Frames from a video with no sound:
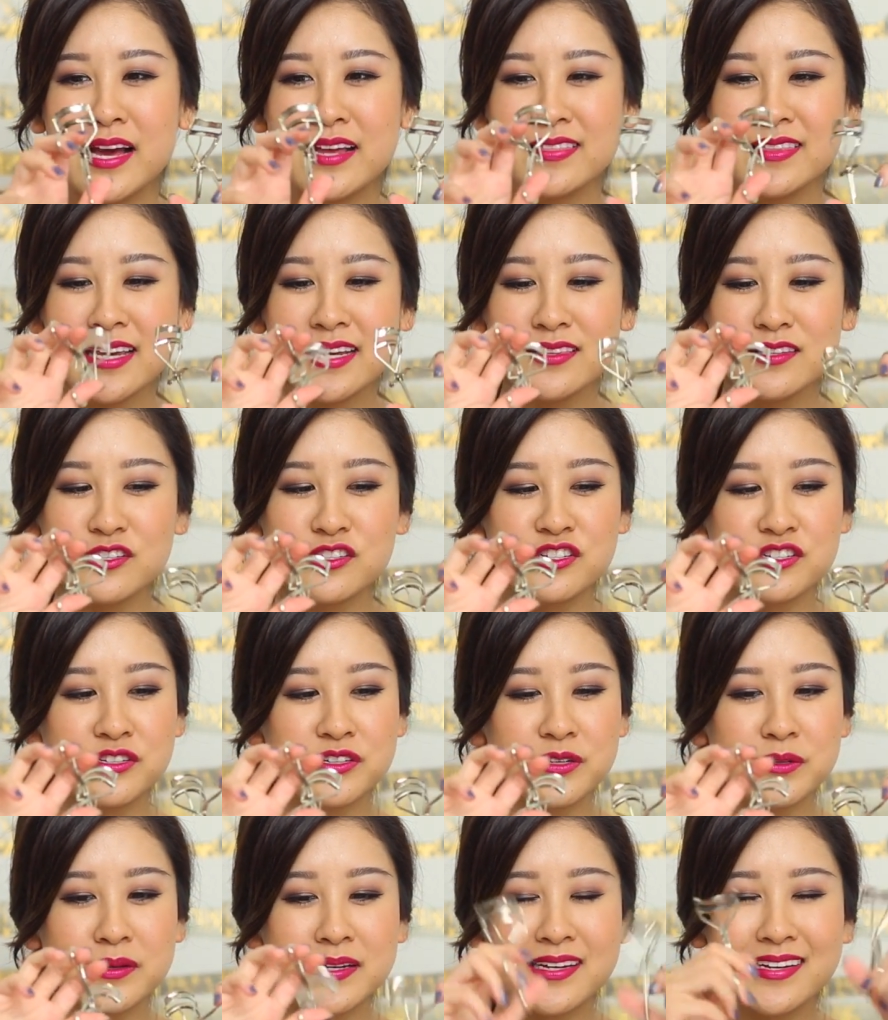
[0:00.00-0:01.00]
I think the
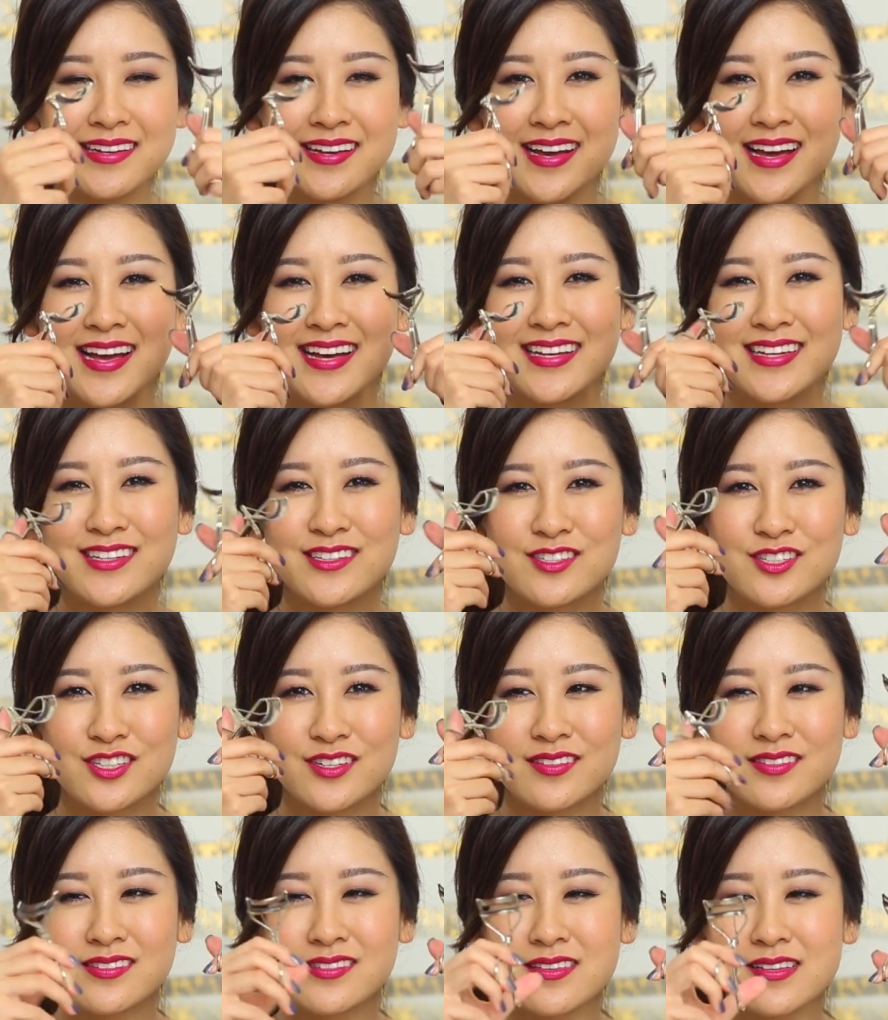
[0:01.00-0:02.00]
shoey is
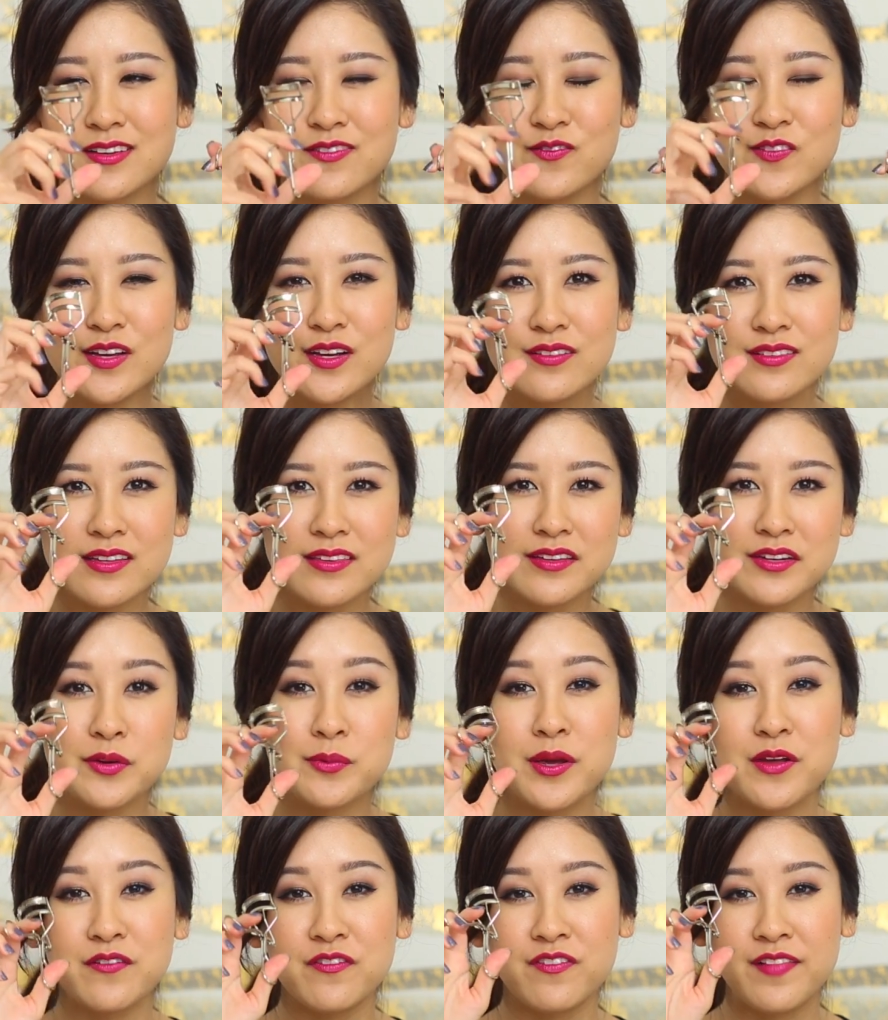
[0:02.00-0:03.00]
just, it feels a
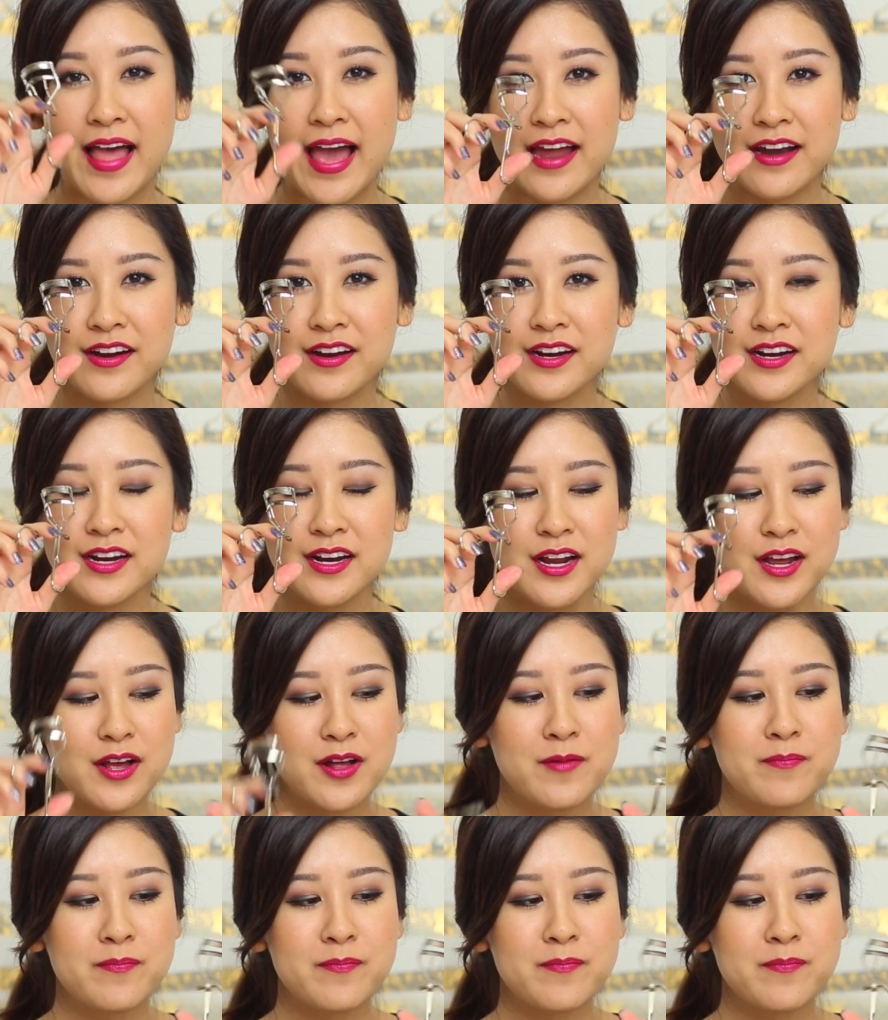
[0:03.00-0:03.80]
little bit flatter,